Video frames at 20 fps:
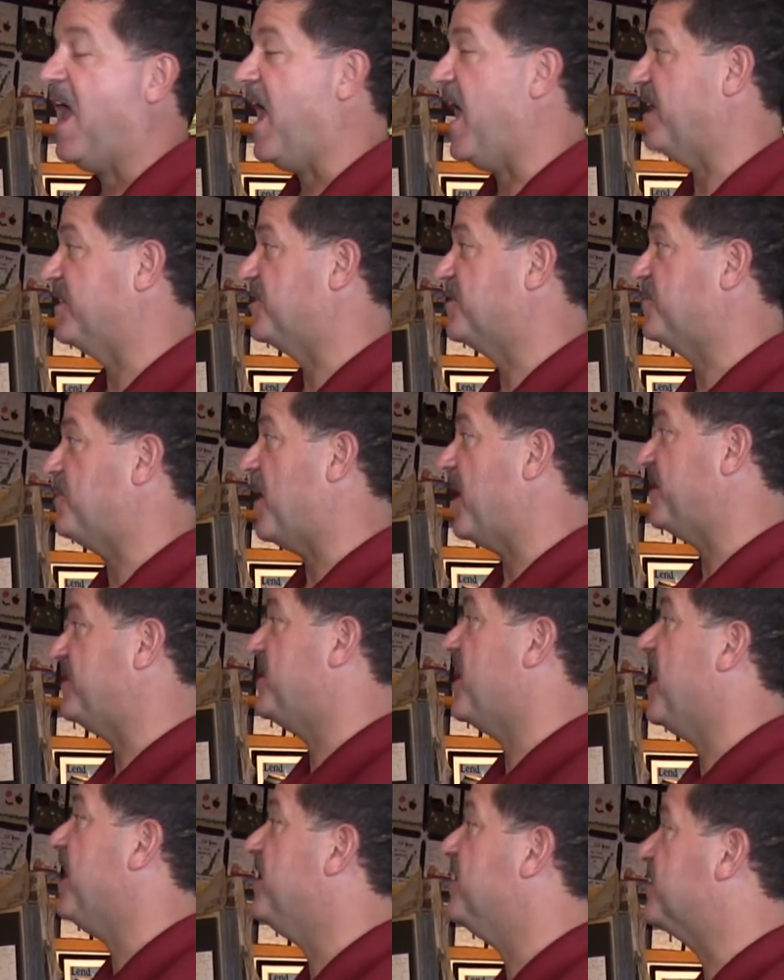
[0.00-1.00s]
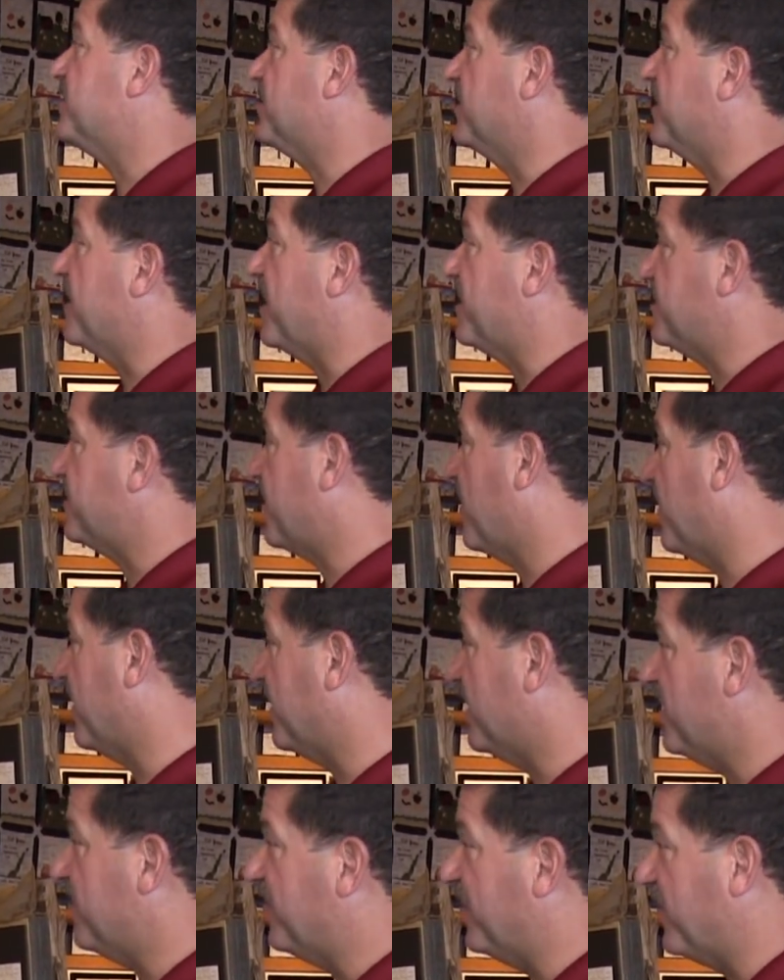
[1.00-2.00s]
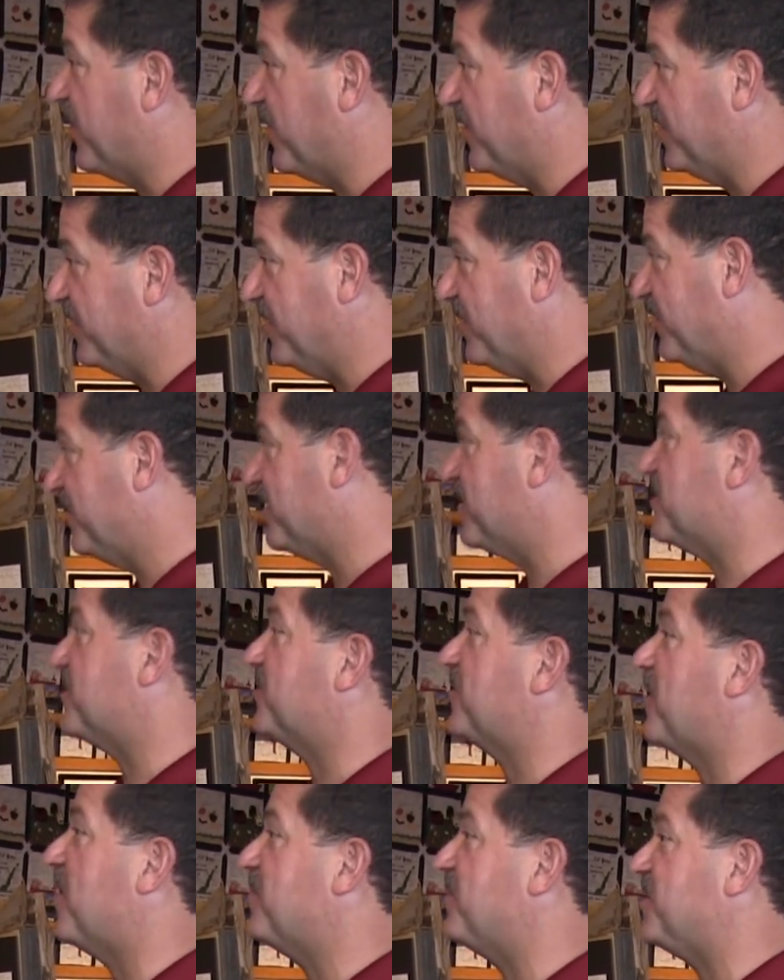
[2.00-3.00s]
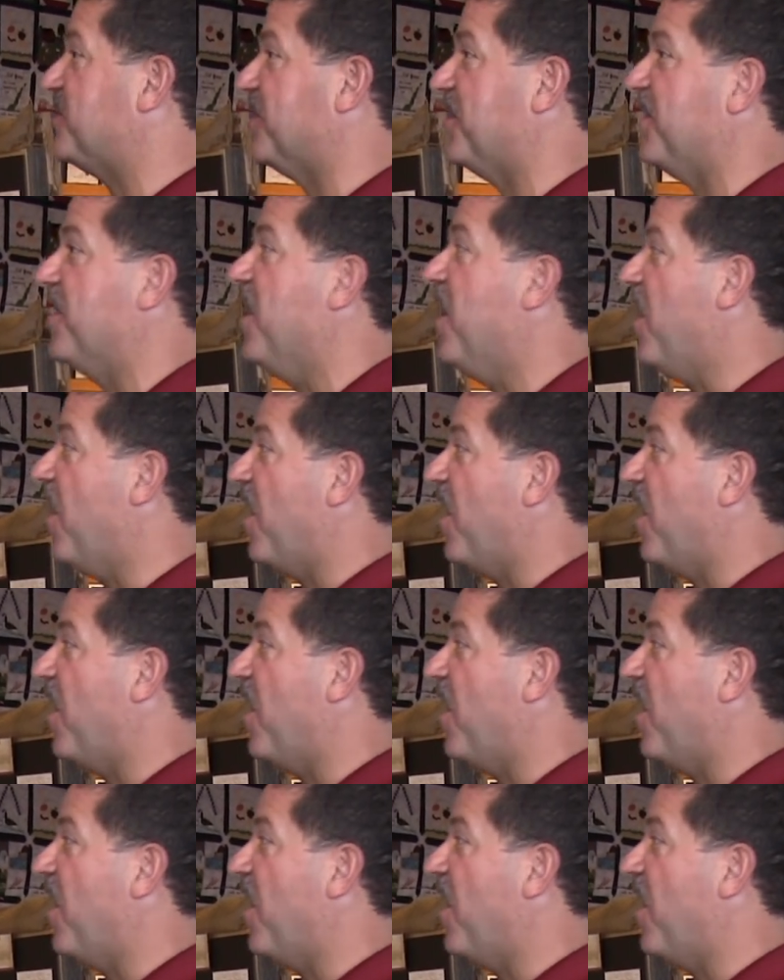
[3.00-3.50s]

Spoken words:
And spontaneously, I started giving her a little description